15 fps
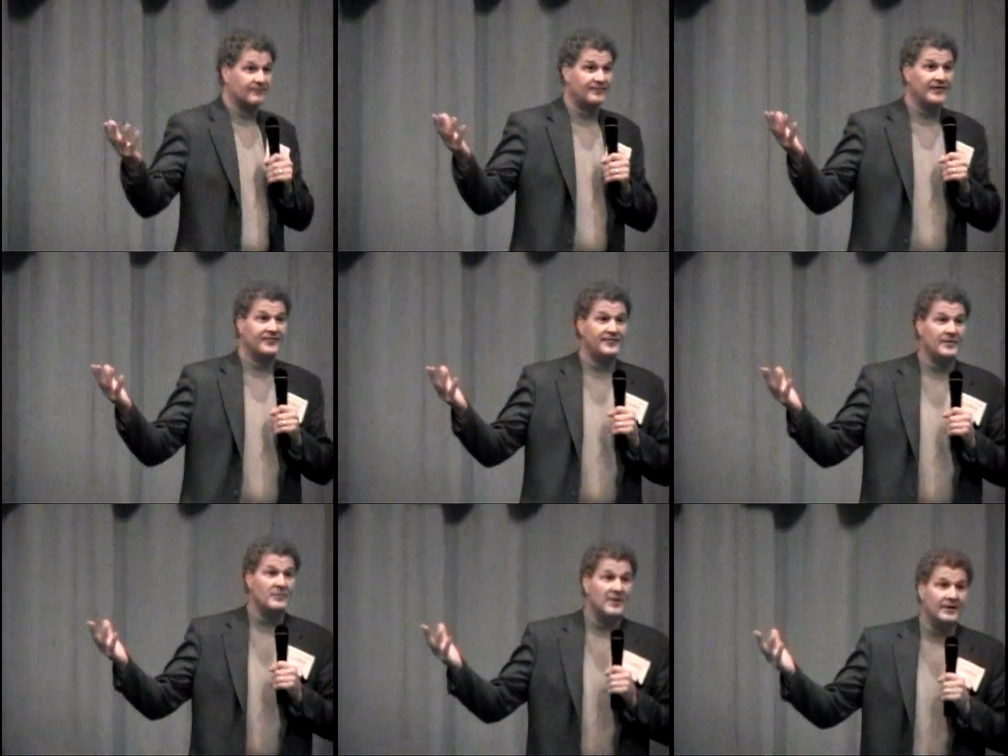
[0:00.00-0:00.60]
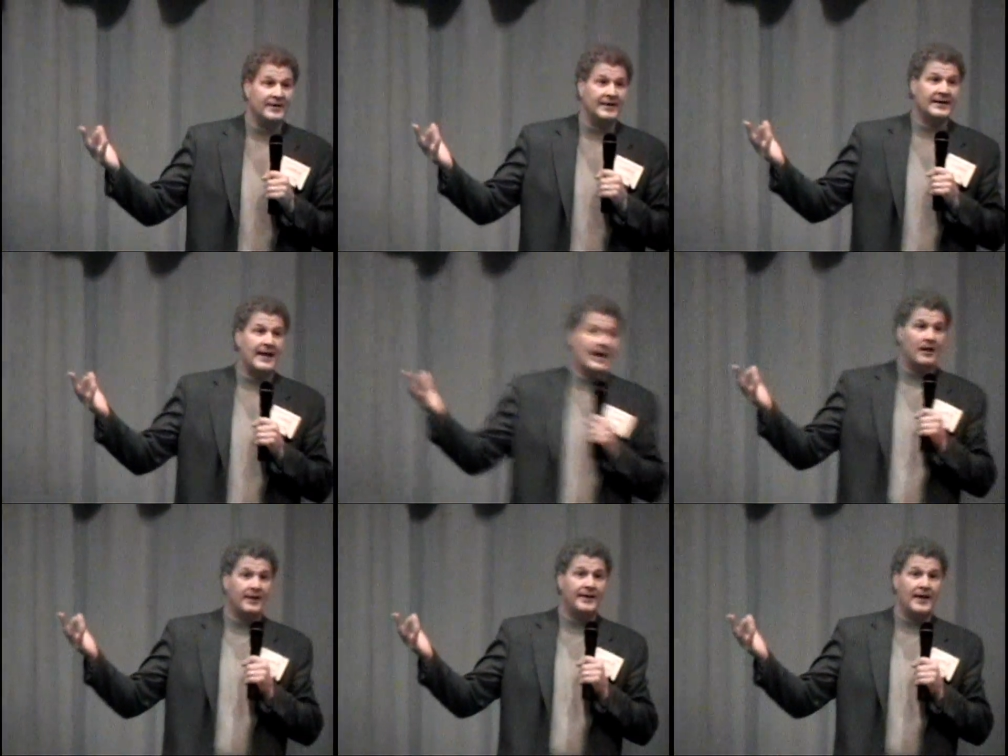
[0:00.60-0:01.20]
50 million
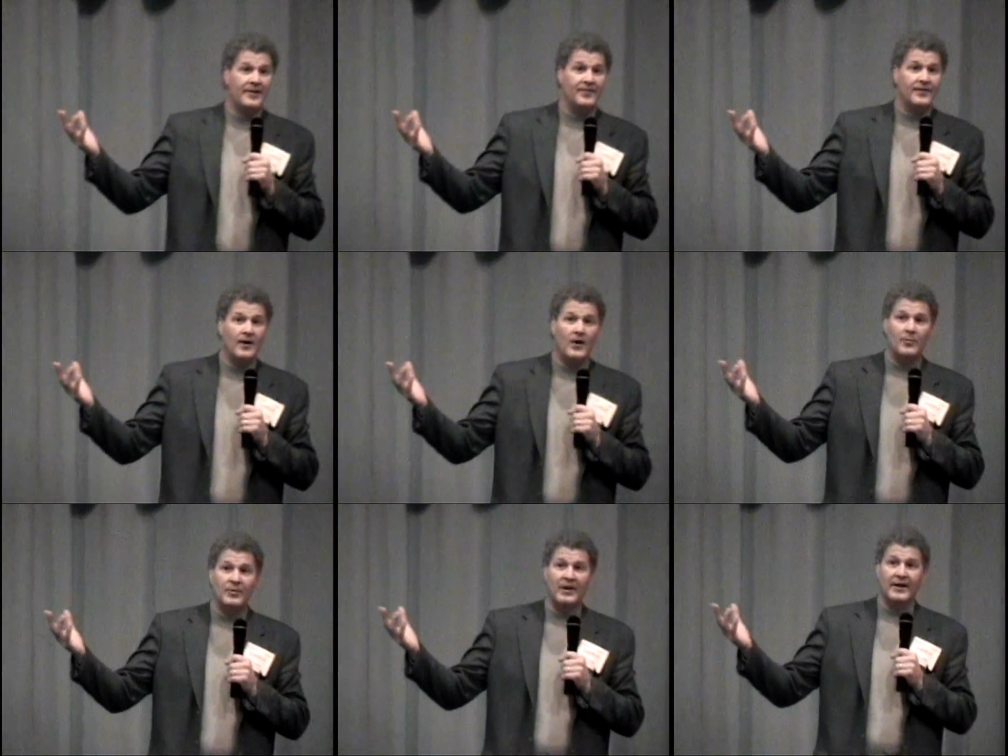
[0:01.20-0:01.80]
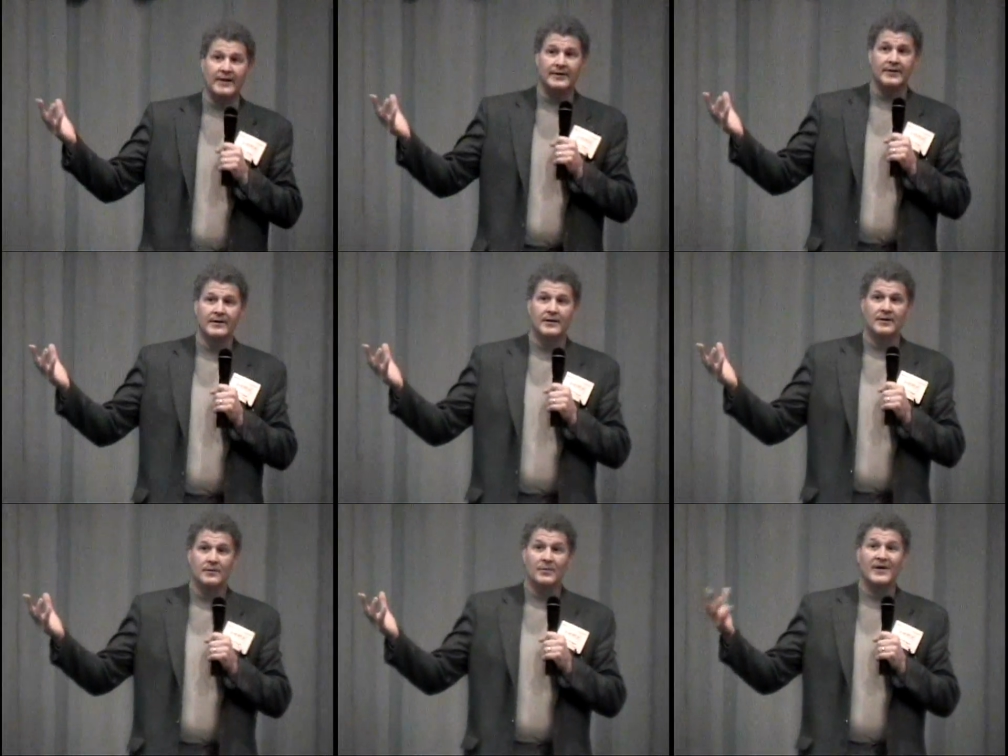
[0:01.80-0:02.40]
gallon ethanol plant,
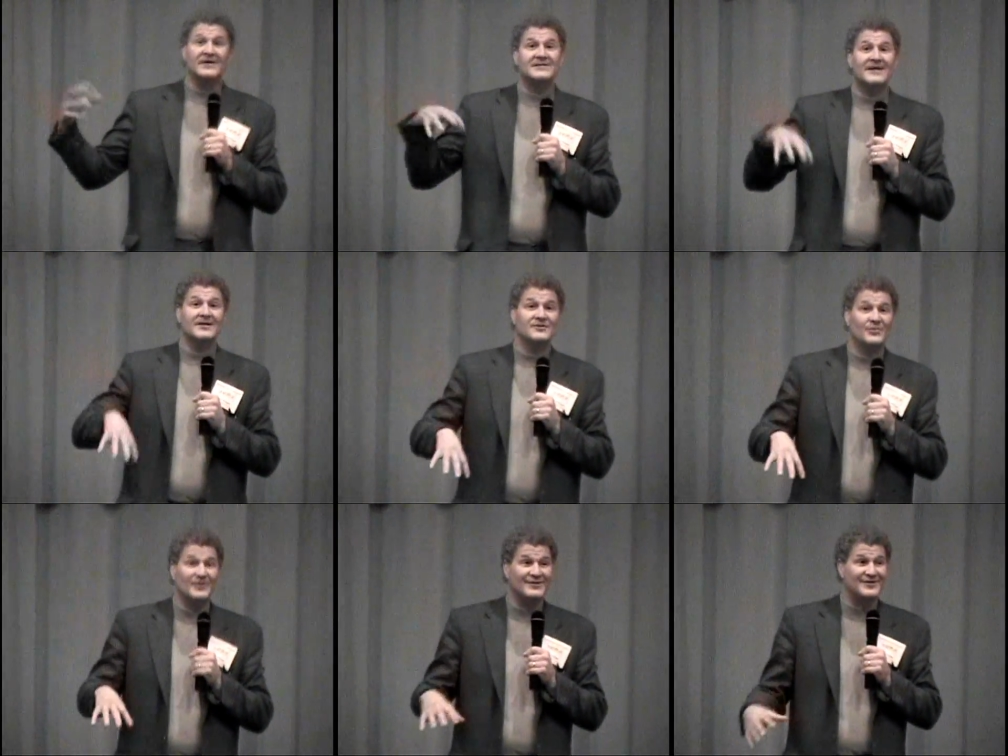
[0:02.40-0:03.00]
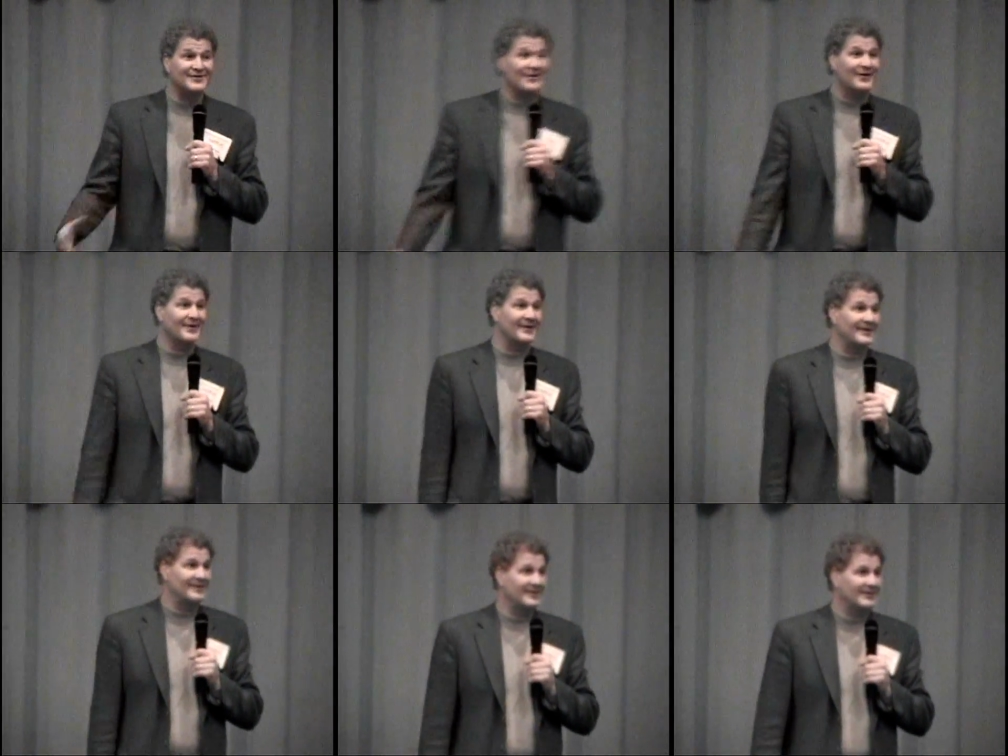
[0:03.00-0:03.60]
because that's where it
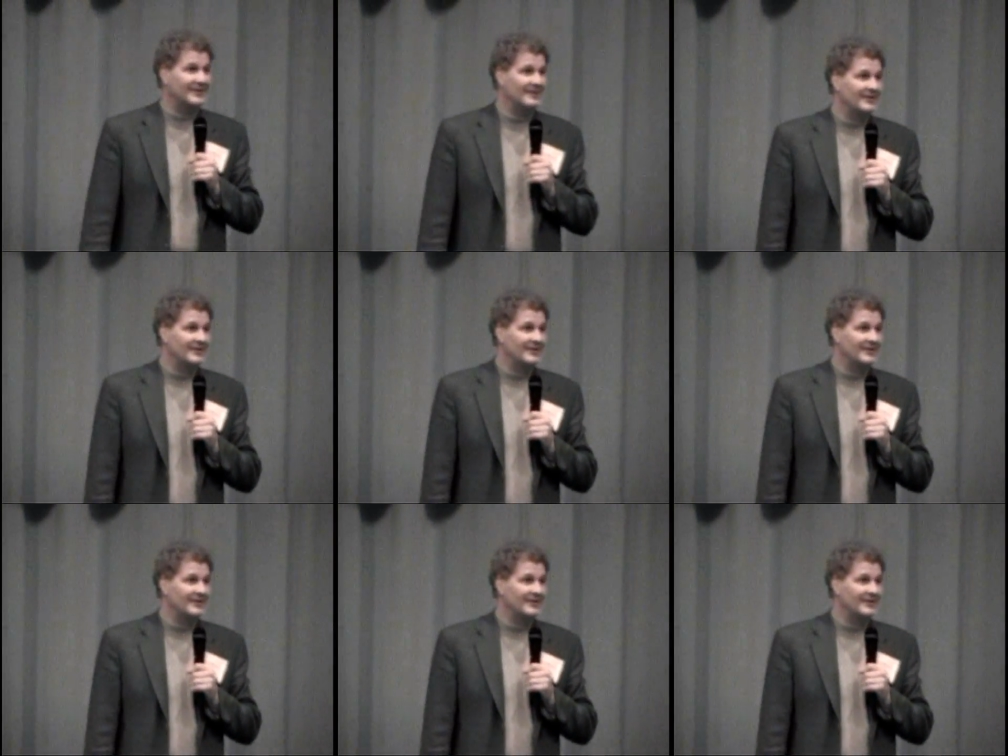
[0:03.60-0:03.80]
started.